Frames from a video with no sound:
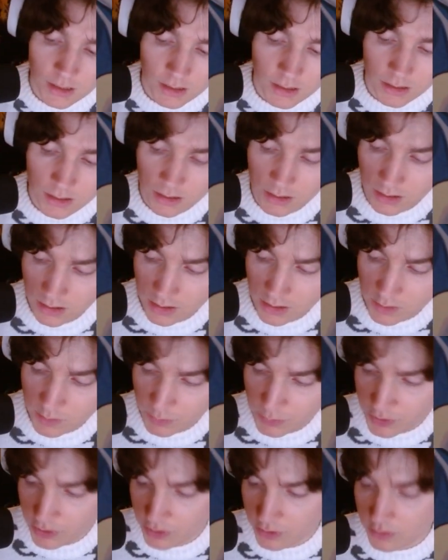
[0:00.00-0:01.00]
Let's
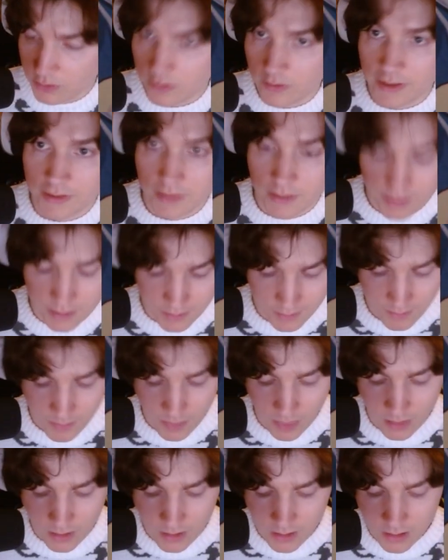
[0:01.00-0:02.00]
put you right here.
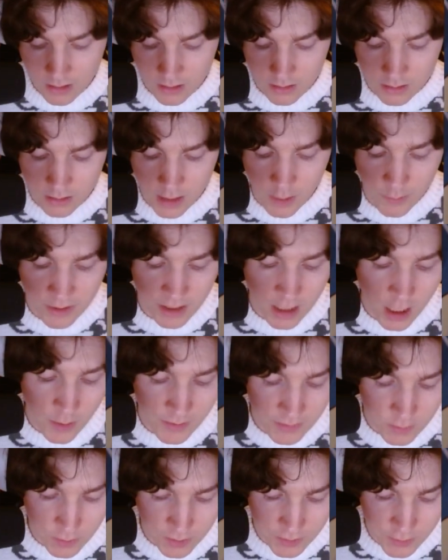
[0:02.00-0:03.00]
Now we go
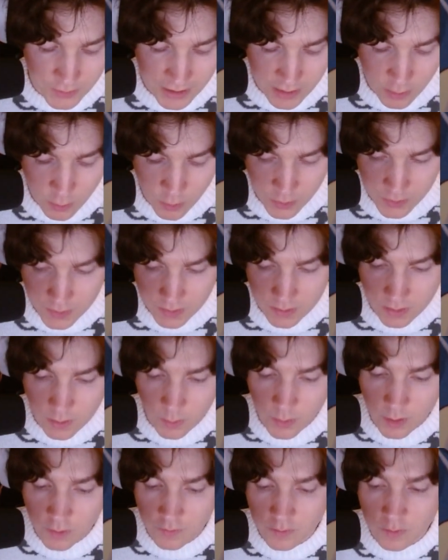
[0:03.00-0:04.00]
into the 3 cost.
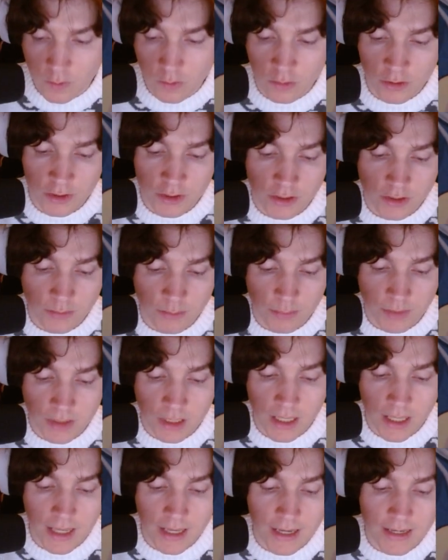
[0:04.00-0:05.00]
We, of course,
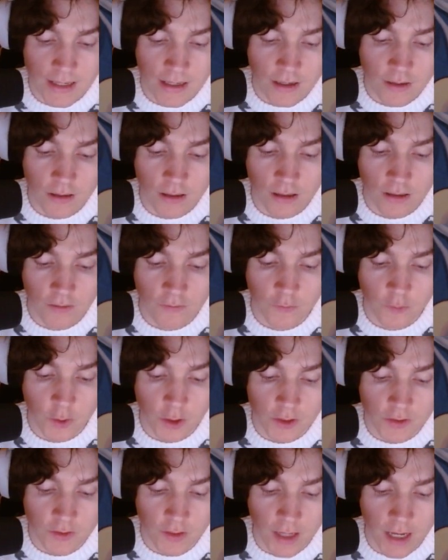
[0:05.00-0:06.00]
play 4
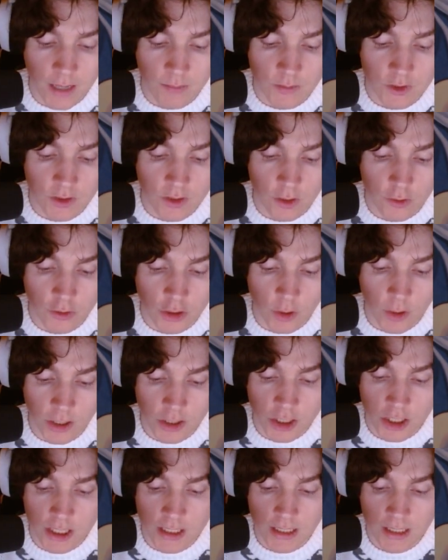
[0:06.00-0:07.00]
times the
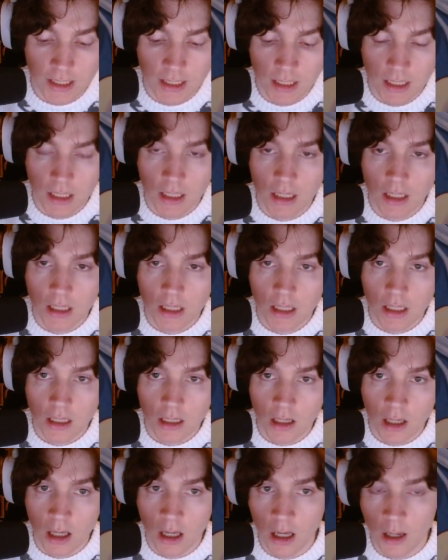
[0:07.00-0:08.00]
Usohachi.
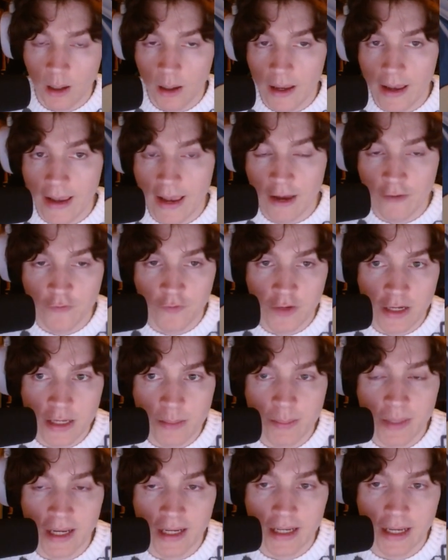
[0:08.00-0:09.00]
Every
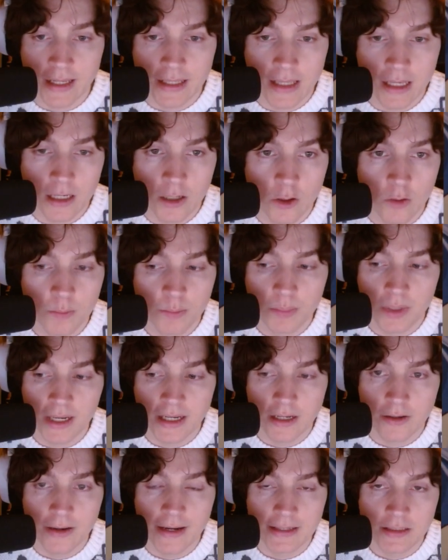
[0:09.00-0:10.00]
black and yellow
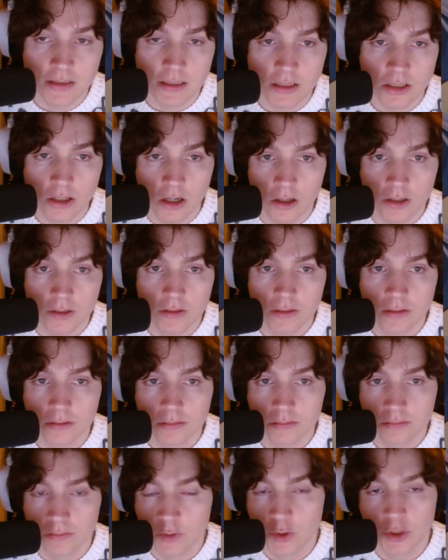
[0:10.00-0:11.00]
player hates this card.
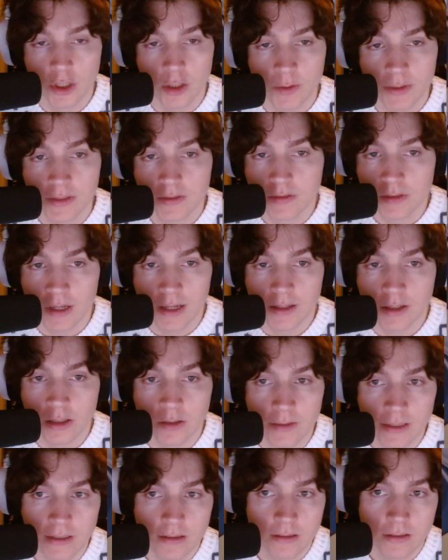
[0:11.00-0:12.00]
You know it, I
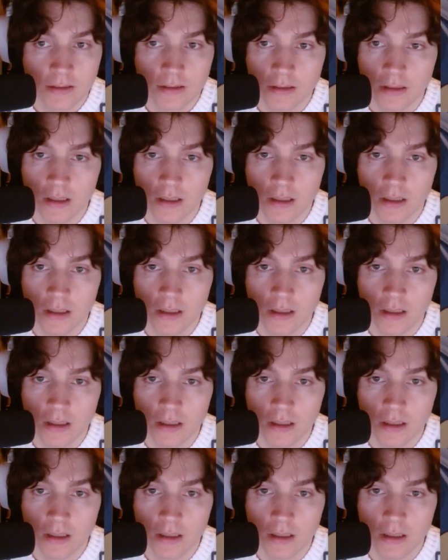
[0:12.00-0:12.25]
know it.